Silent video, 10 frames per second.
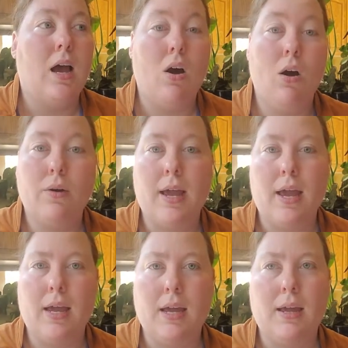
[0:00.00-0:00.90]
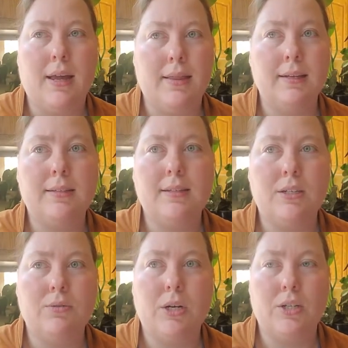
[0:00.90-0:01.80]
okay, in this
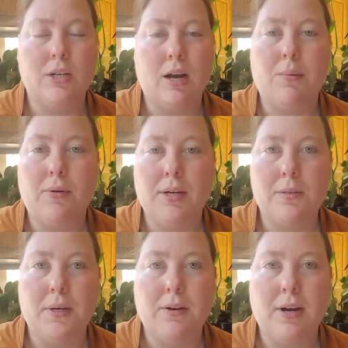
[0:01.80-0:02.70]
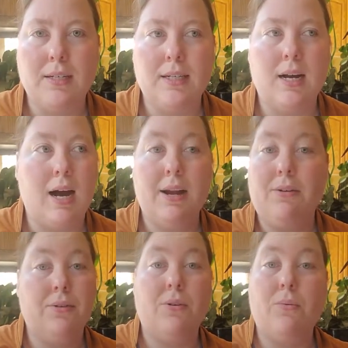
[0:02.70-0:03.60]
situation, I'm going to be corrected. I
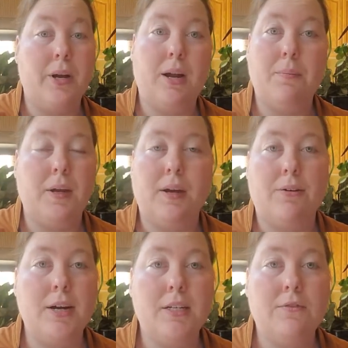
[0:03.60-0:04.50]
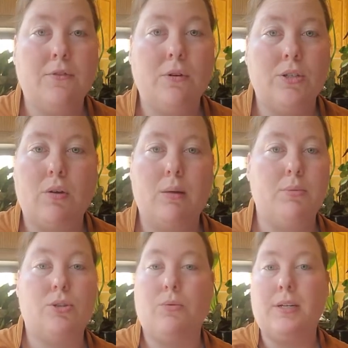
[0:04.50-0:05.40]
don't know what I'm being corrected for, so I'm
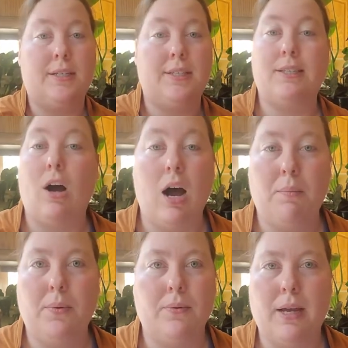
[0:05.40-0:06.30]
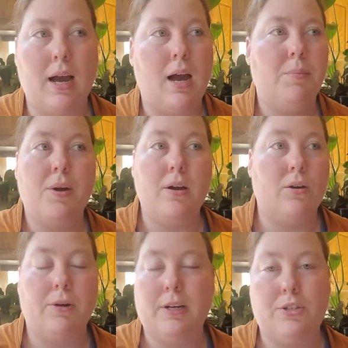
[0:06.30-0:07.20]
just going to stop. Like, I'm not
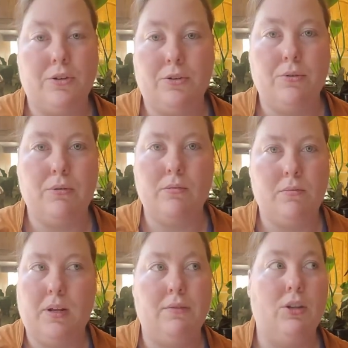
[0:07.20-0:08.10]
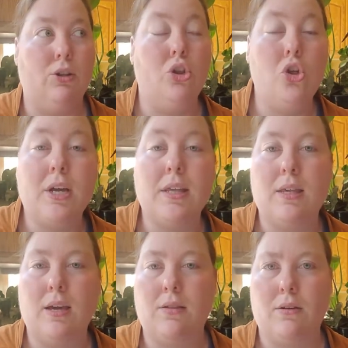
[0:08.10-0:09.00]
going to even look at
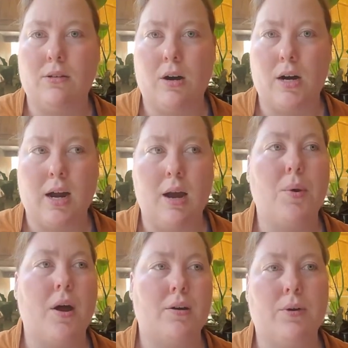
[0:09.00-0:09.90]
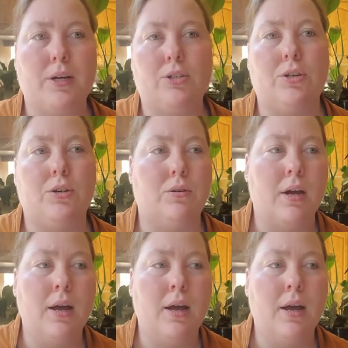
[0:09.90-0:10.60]
the other dog. I'm not going to,